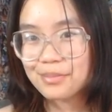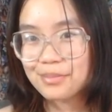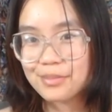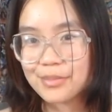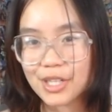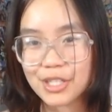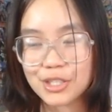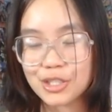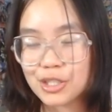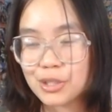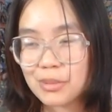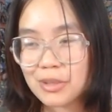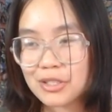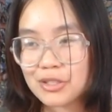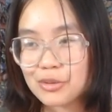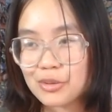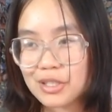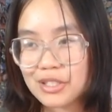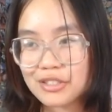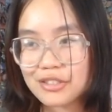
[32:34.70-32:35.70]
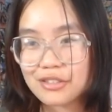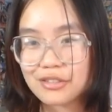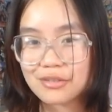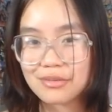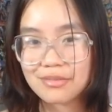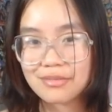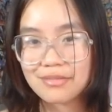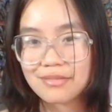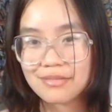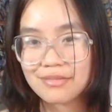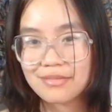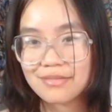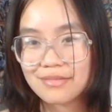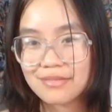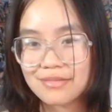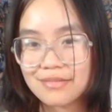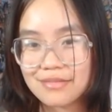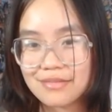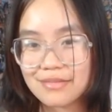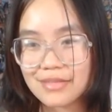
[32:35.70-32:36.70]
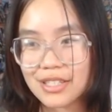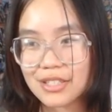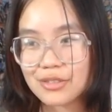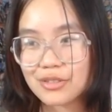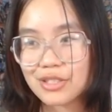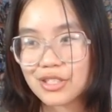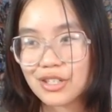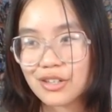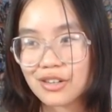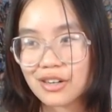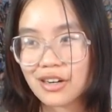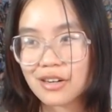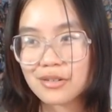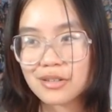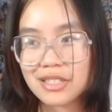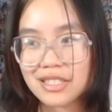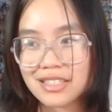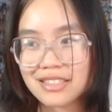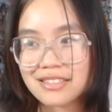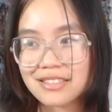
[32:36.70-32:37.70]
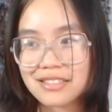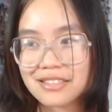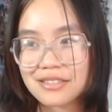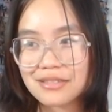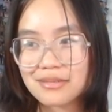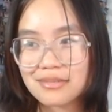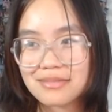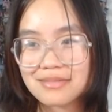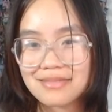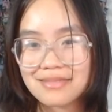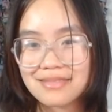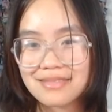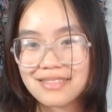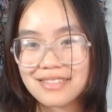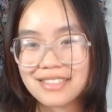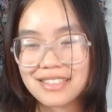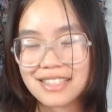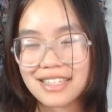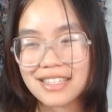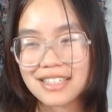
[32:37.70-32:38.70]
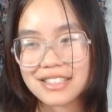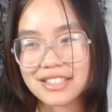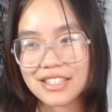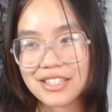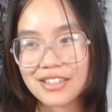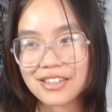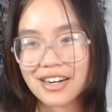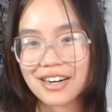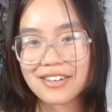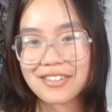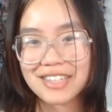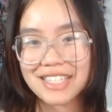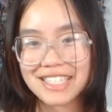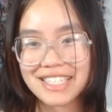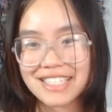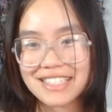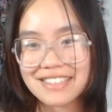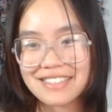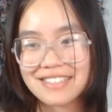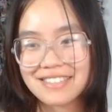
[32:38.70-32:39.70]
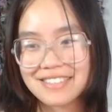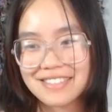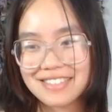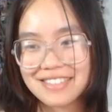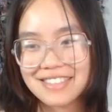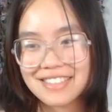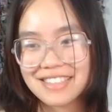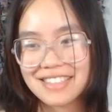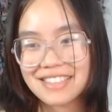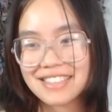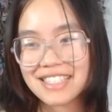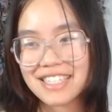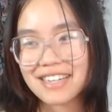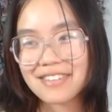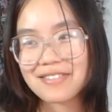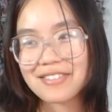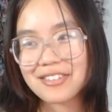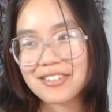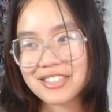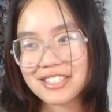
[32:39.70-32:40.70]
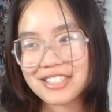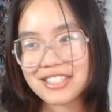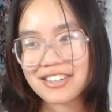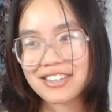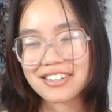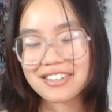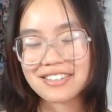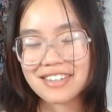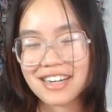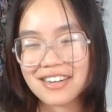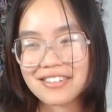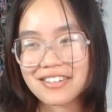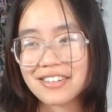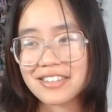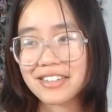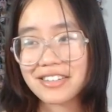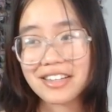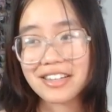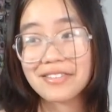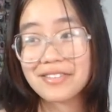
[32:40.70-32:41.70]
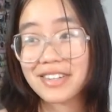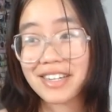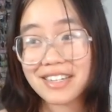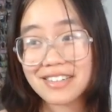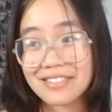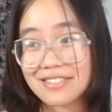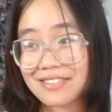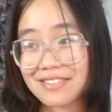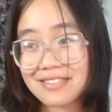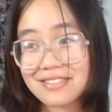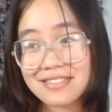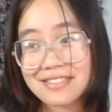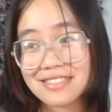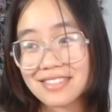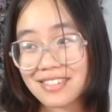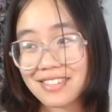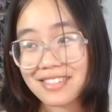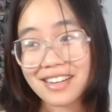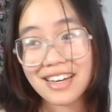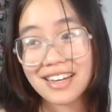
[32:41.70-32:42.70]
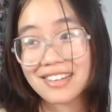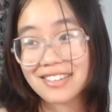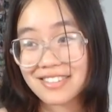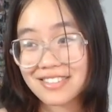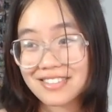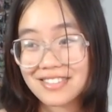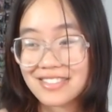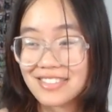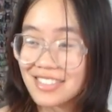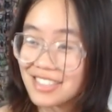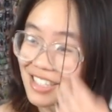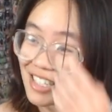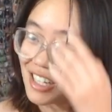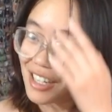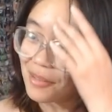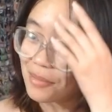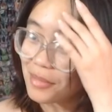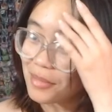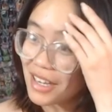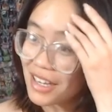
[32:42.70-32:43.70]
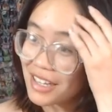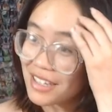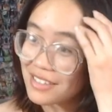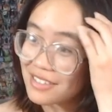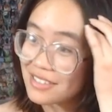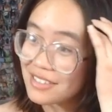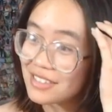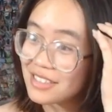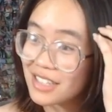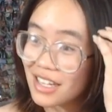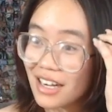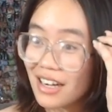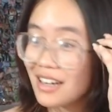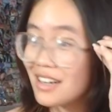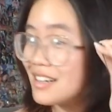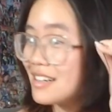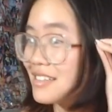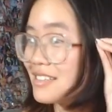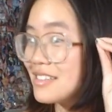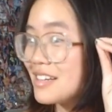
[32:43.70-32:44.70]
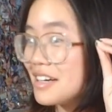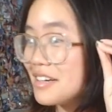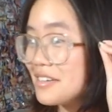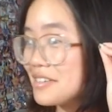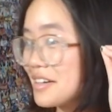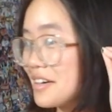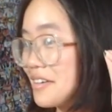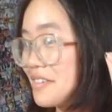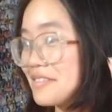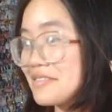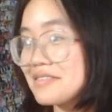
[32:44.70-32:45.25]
stream on Twitch. I do tarot card readings. Get a tarot card reading that can rest your, I don't know, your love life, your life. But yeah, I don't know.